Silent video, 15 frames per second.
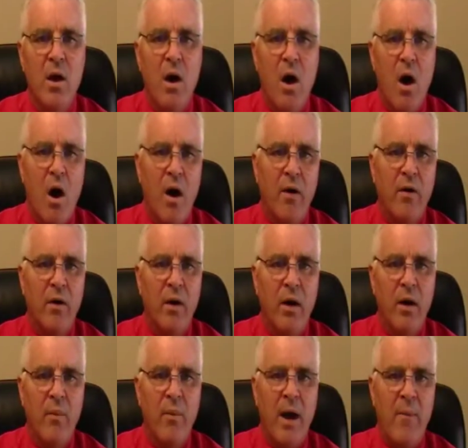art,
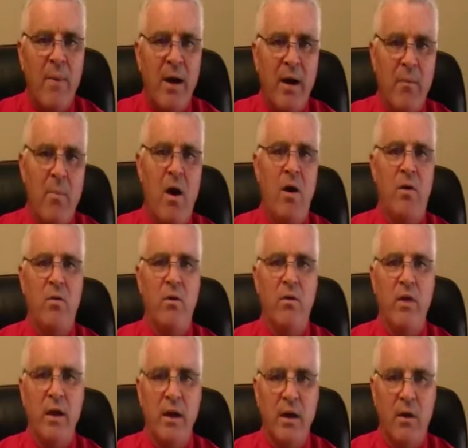I'd make a model
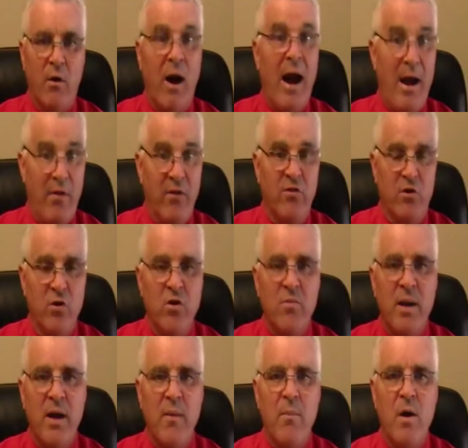of the, or had the students
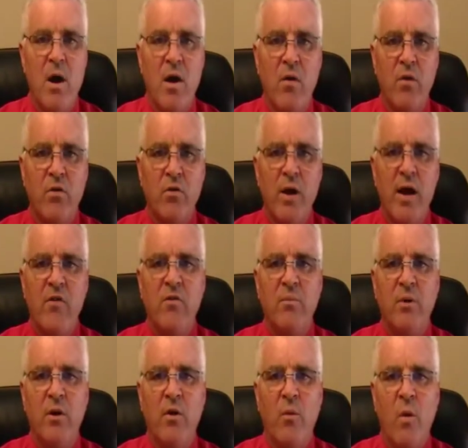make a model of the
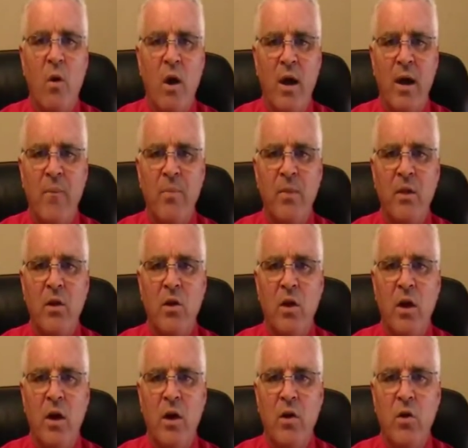Trans-Siberian Railway
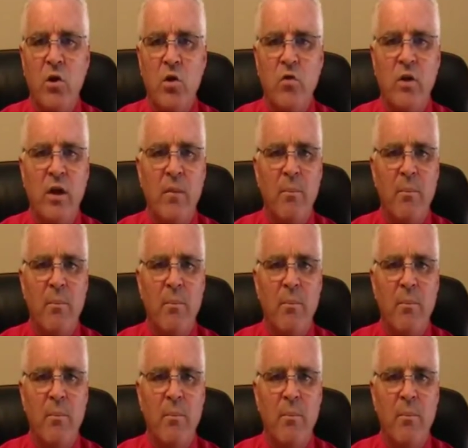using